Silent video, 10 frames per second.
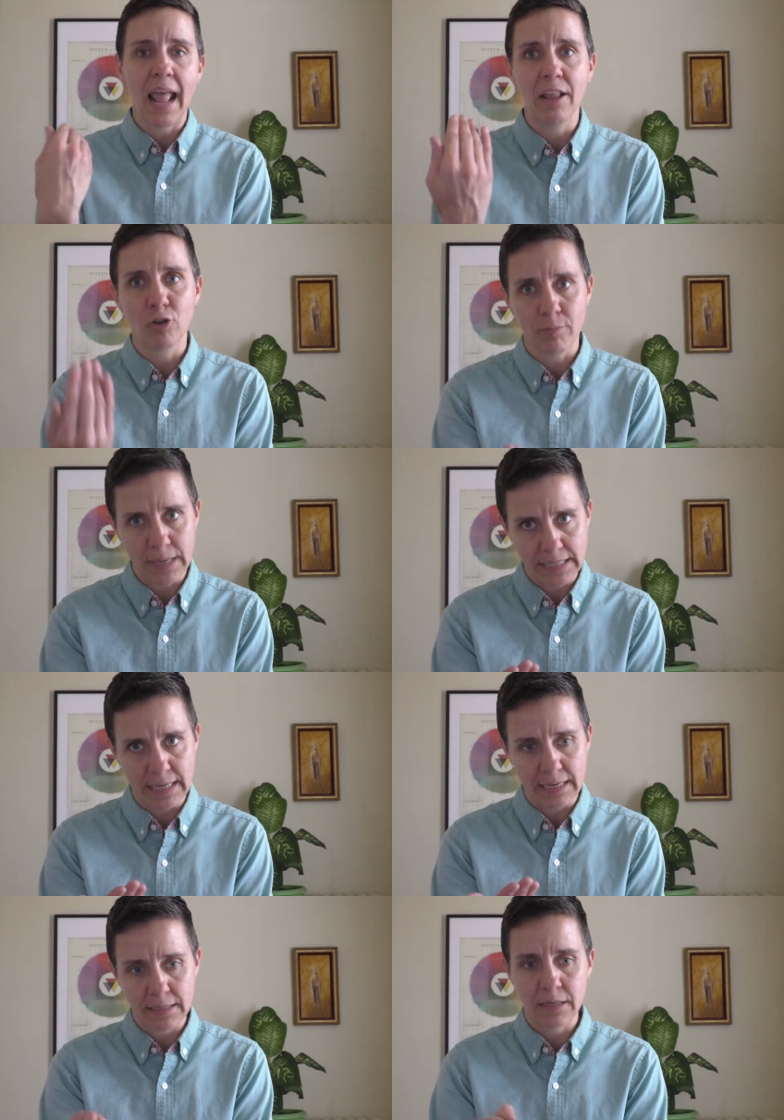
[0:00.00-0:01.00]
and you're
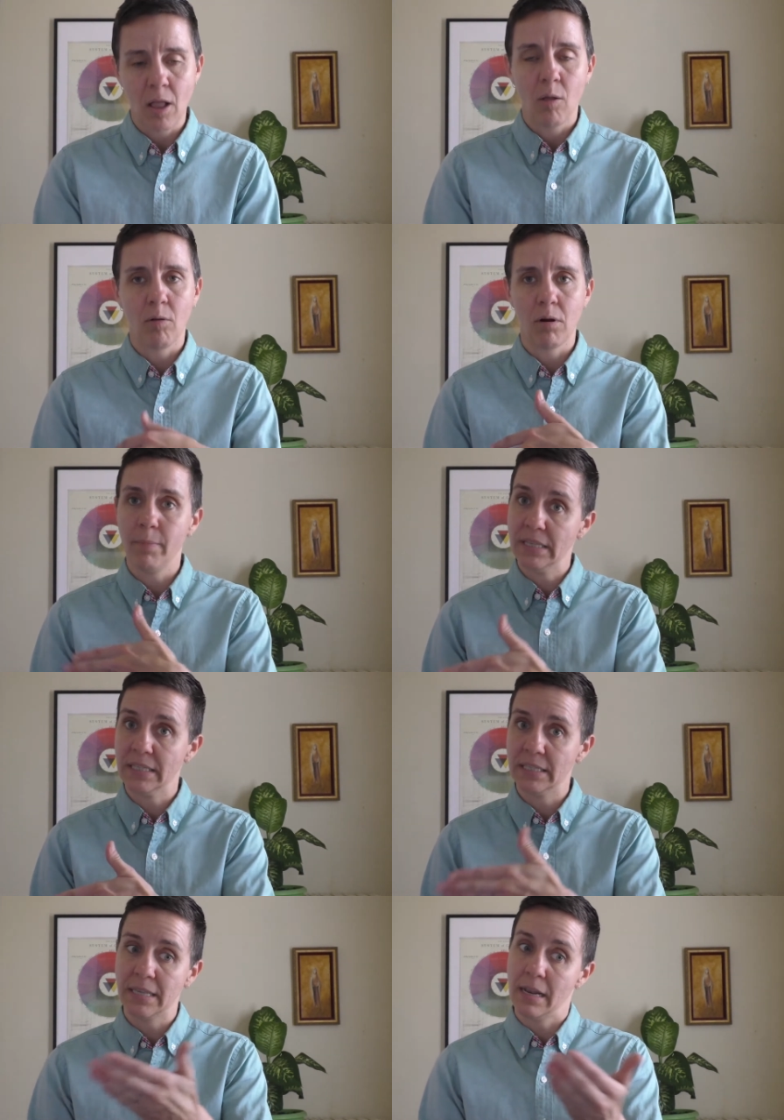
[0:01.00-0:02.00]
Mrs. or
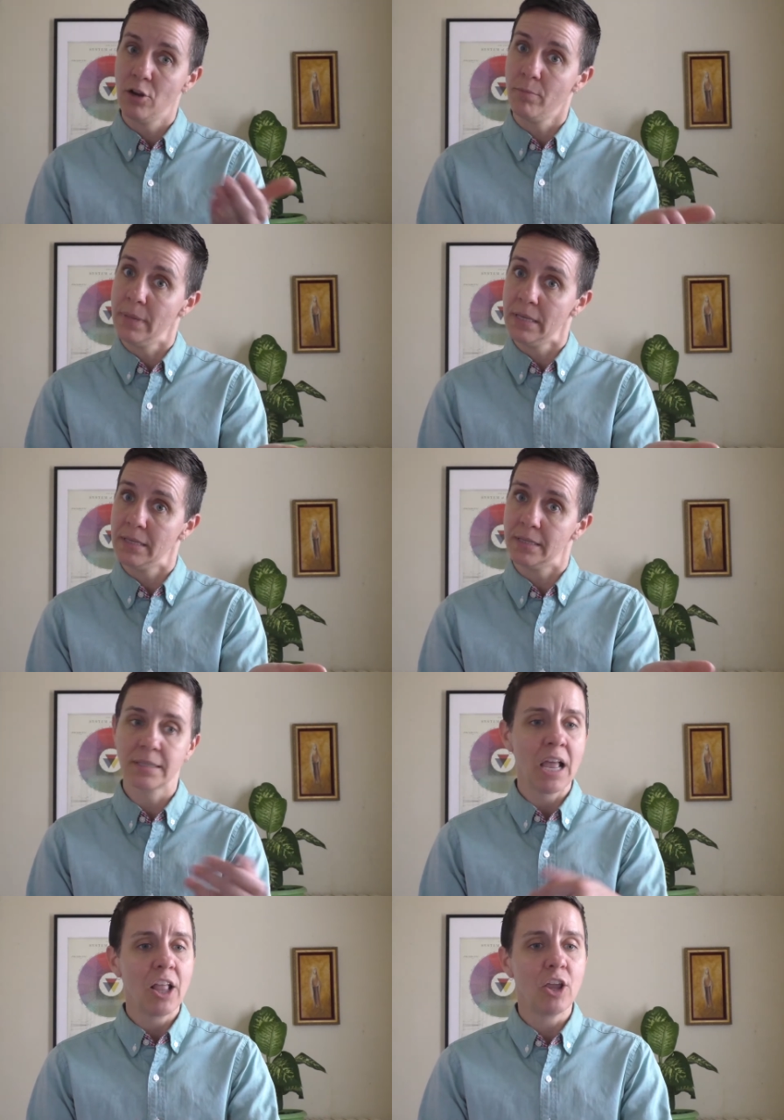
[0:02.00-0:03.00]
Mrs. and you're
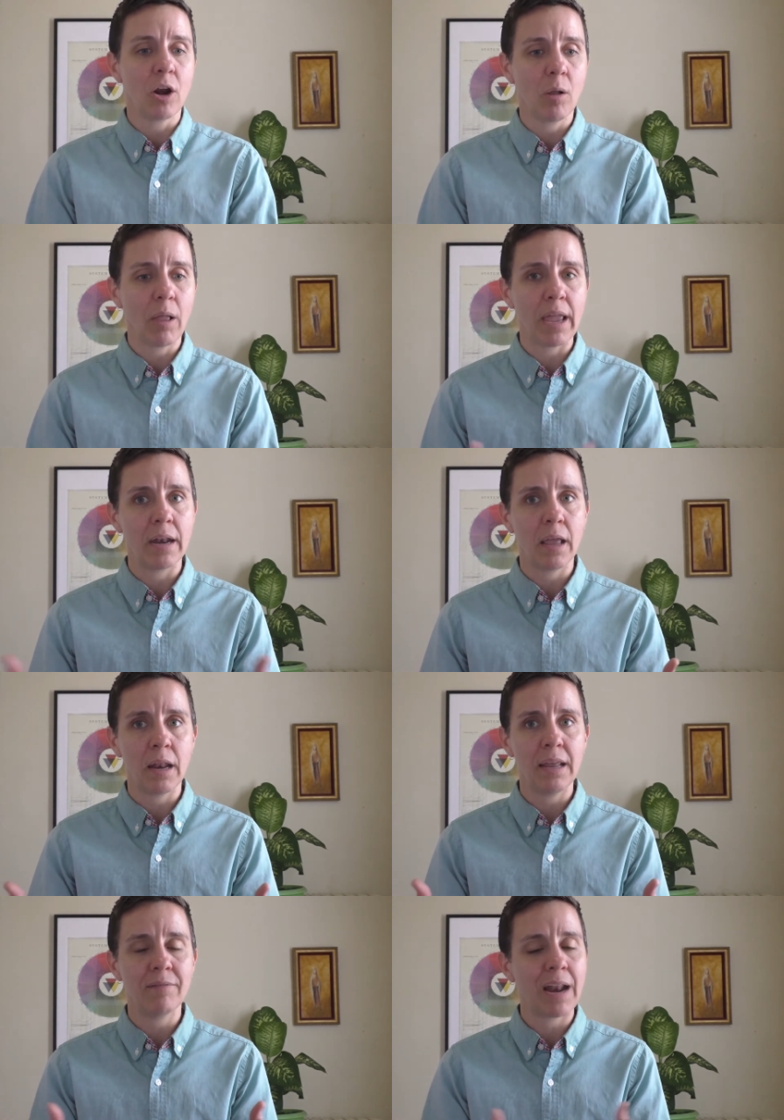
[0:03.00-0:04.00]
Ms., you know,
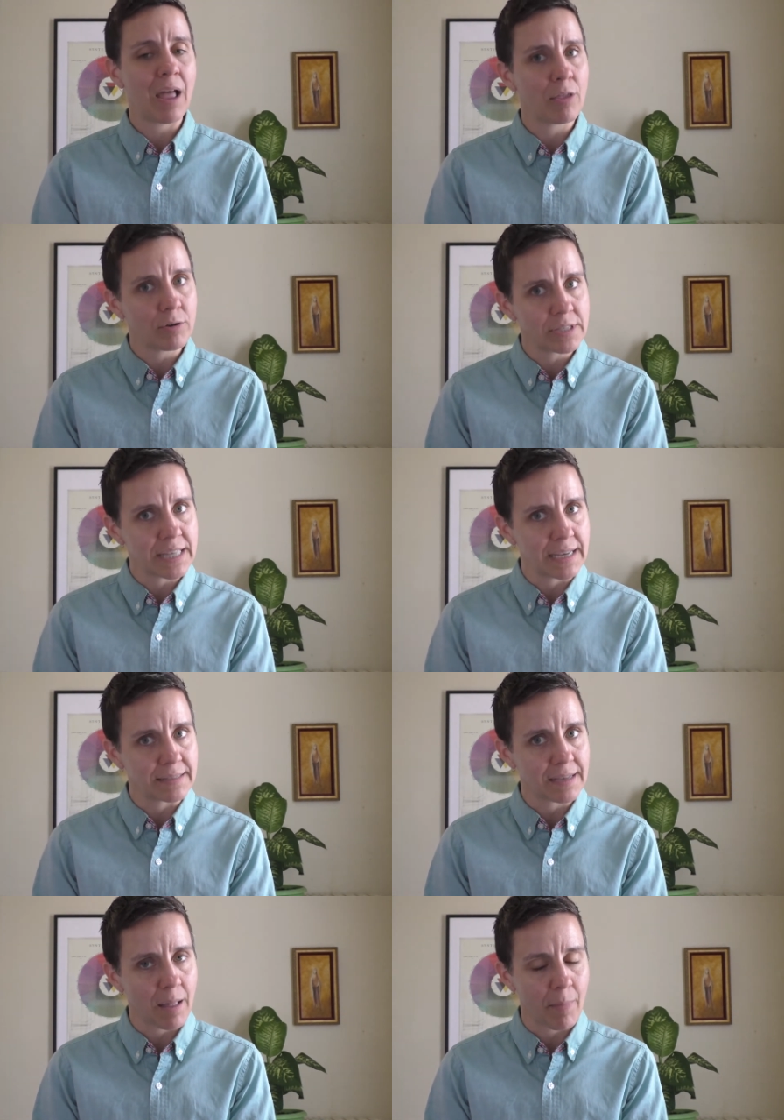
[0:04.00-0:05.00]
and even how those
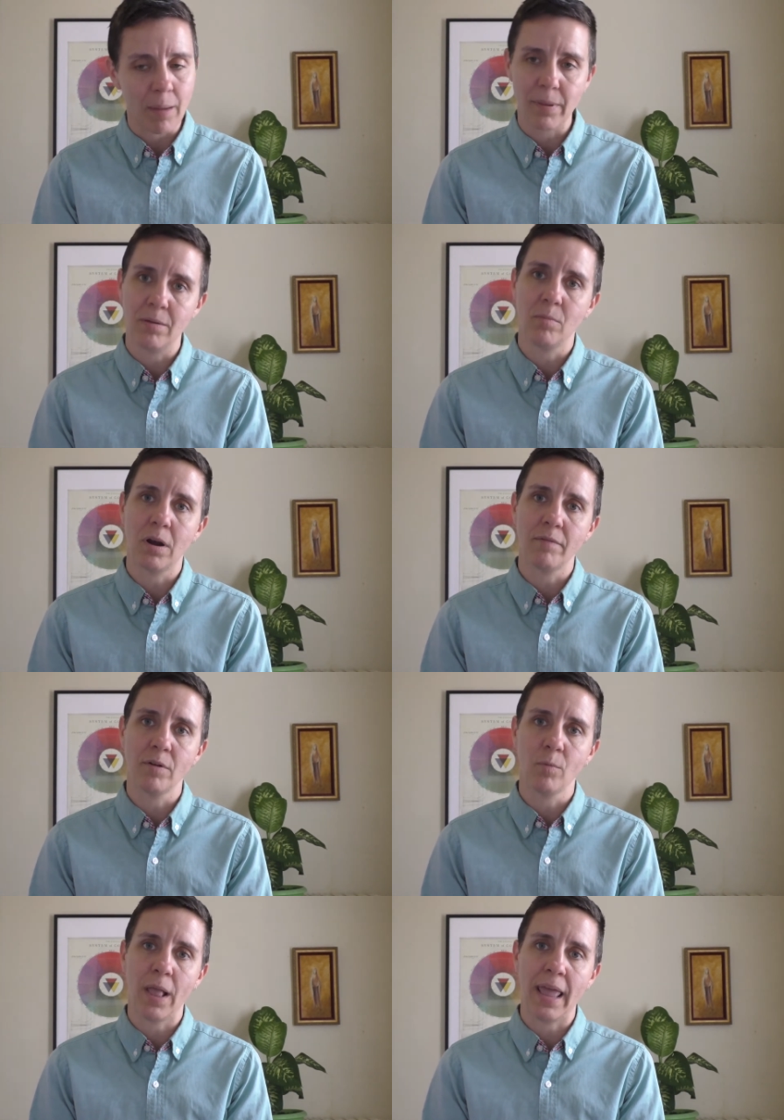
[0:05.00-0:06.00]
things come up in
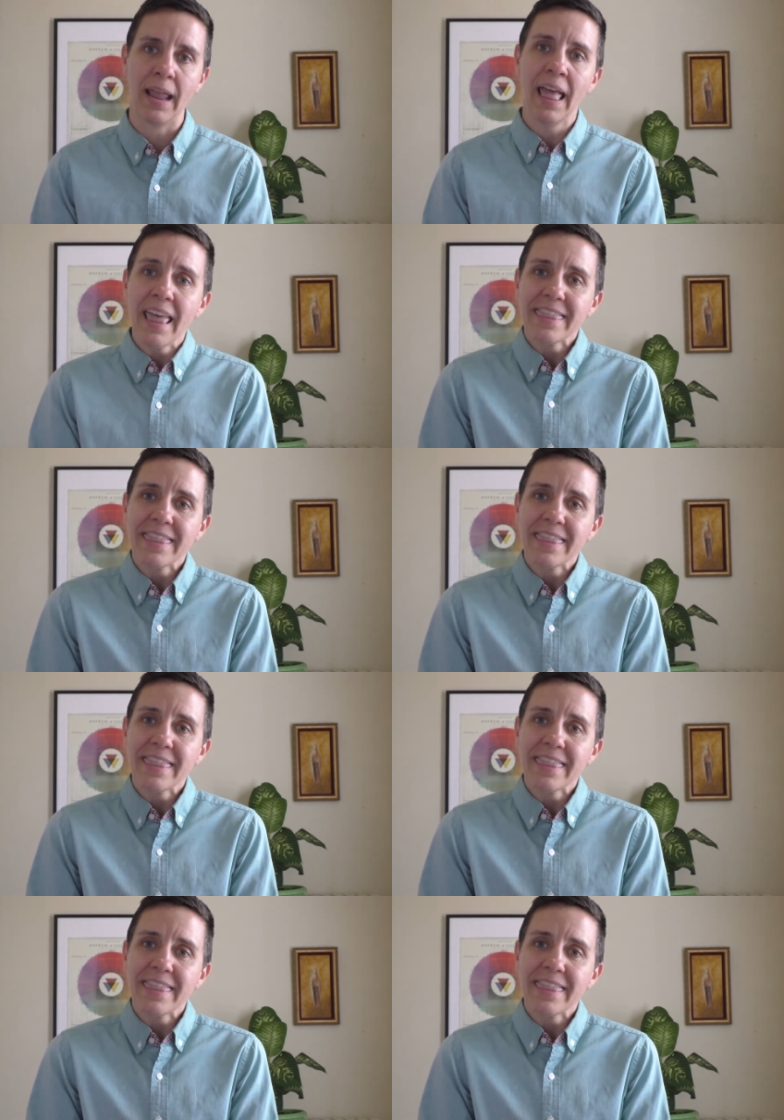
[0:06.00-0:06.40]
whatever way.